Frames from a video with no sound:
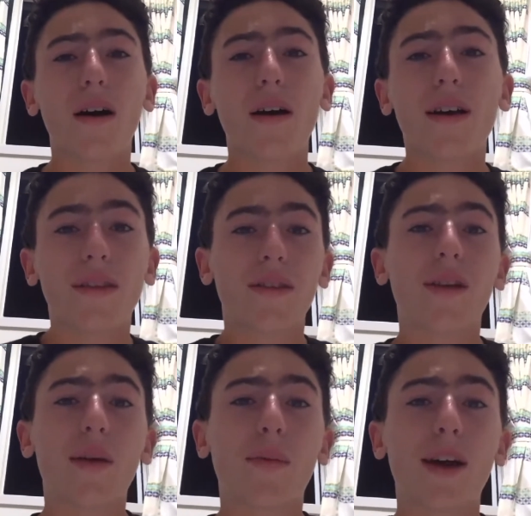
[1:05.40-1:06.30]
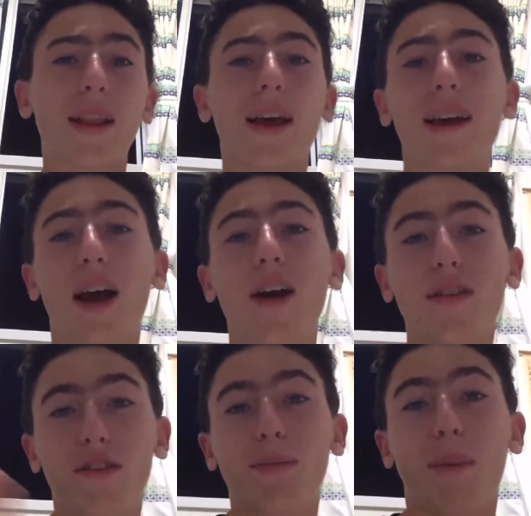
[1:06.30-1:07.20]
In the same way a
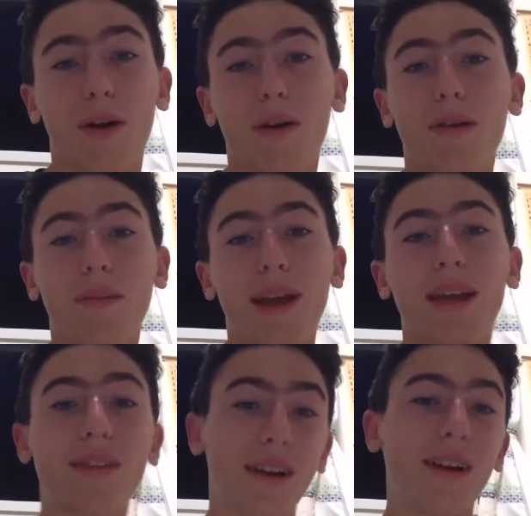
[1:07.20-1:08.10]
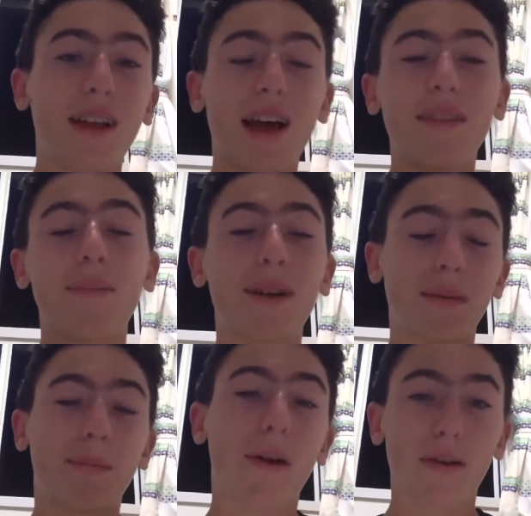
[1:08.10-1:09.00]
sperm isn't alive, but a
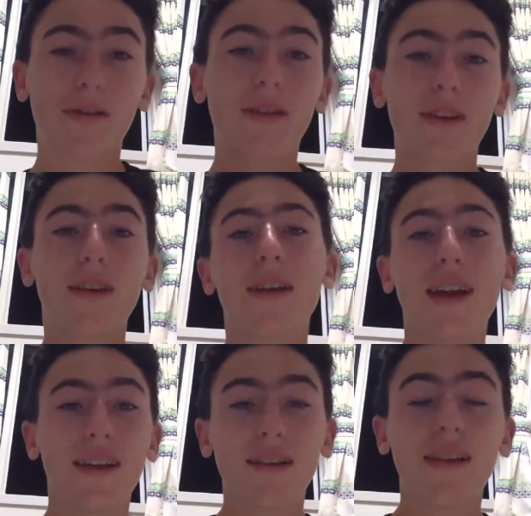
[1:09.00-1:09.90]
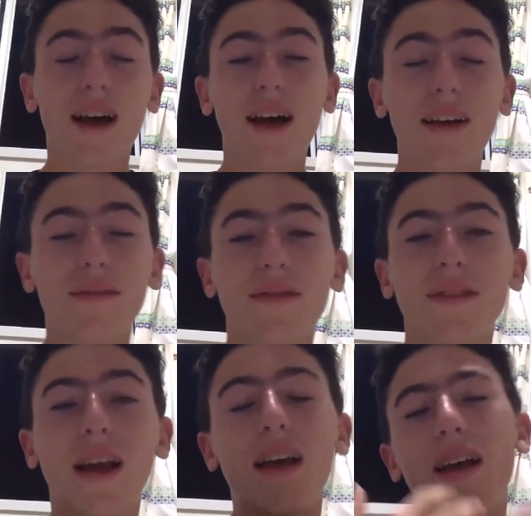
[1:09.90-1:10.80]
person is alive.
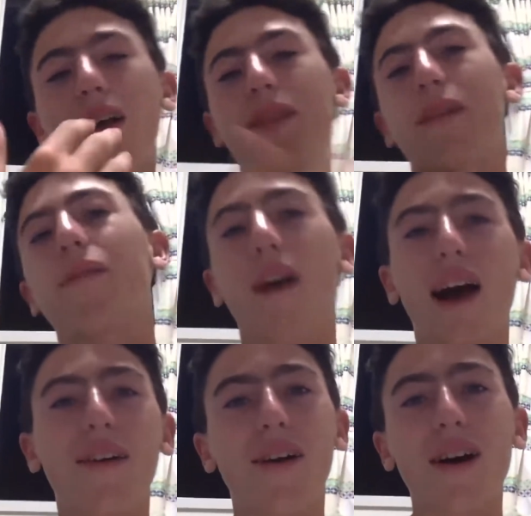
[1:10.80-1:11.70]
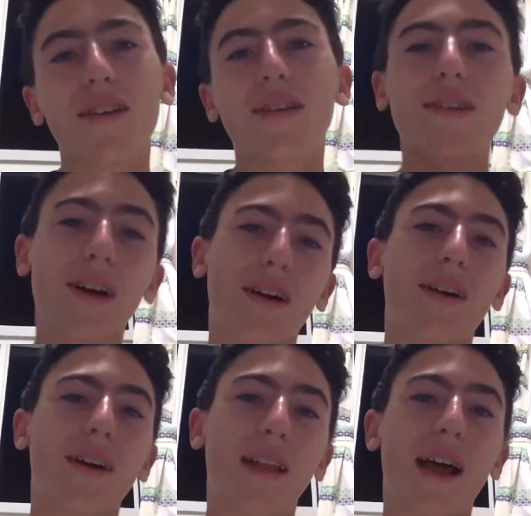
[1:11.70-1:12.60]
The virons
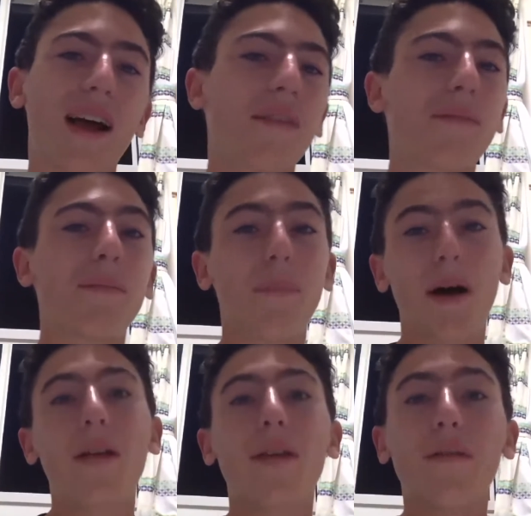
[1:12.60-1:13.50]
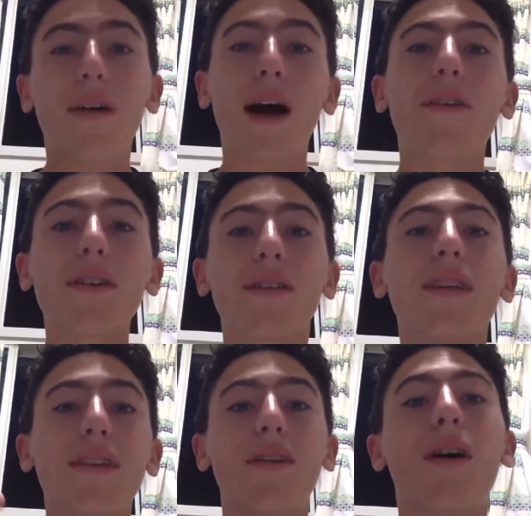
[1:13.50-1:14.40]
aren't alive, but the
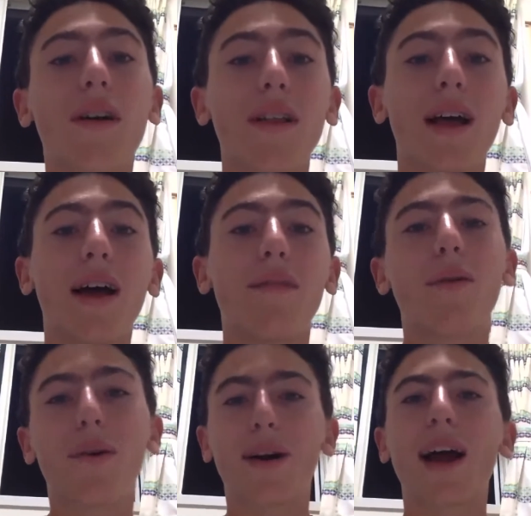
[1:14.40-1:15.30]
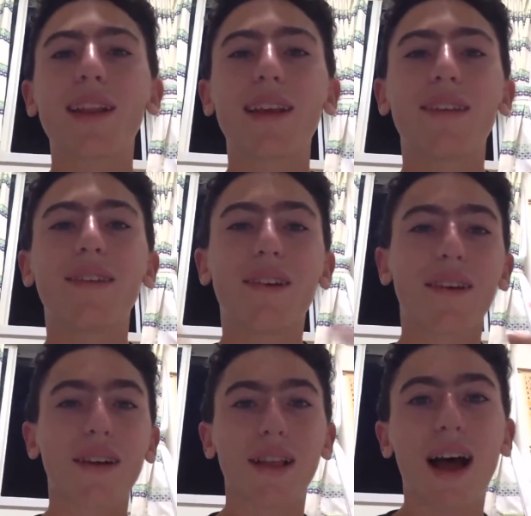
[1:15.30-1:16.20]
viruses are alive, or at least they're
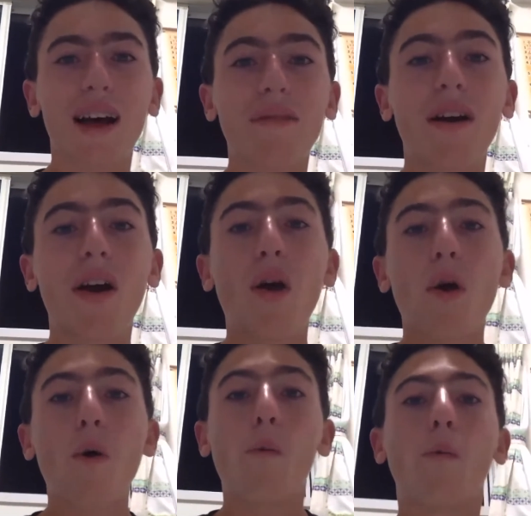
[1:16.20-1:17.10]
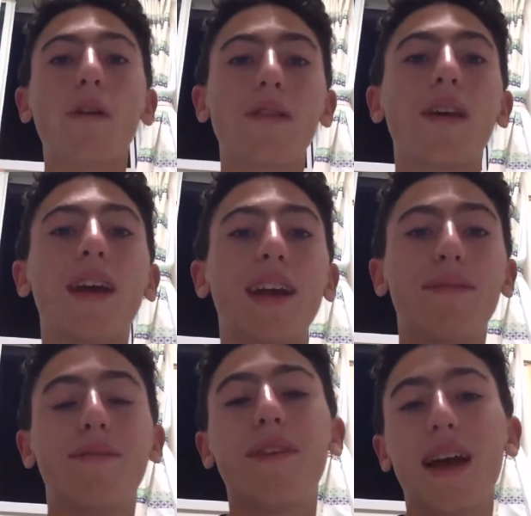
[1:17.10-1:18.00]
alive once it
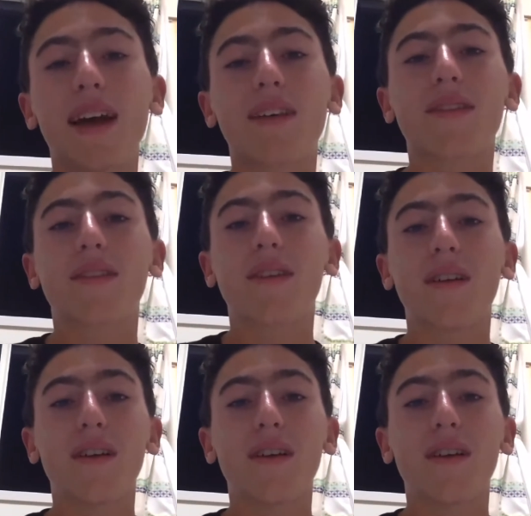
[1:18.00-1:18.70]
infects